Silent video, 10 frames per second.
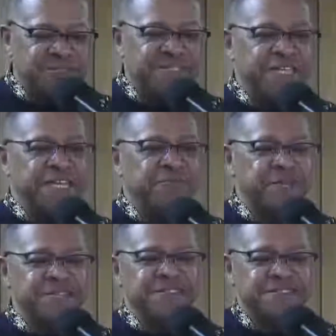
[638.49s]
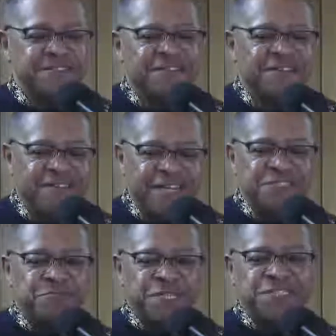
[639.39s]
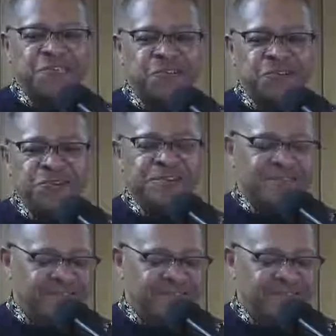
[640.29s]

Amen. That's my song.